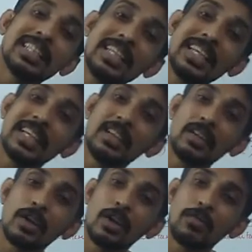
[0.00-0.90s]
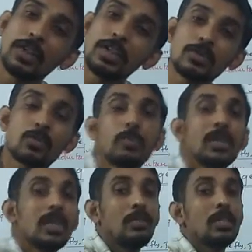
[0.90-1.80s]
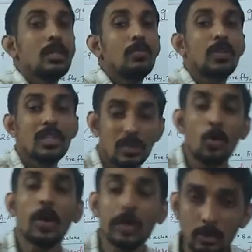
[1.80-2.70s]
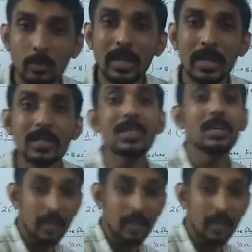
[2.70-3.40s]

gene which is going to be inserted